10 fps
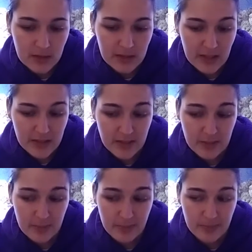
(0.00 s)
That
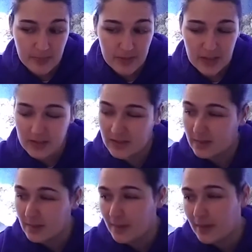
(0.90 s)
said
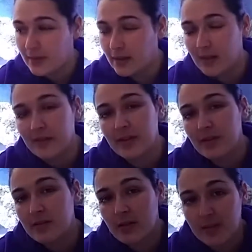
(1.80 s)
something about the
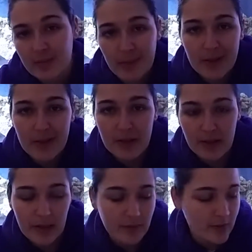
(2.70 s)
11th, so that should be in the
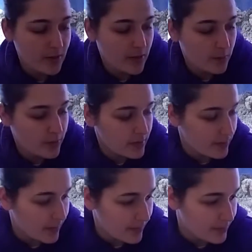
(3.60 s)
11th, so we'll see
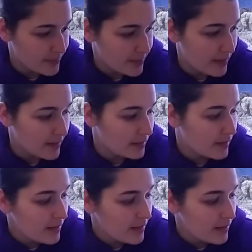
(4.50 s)
what happens with that.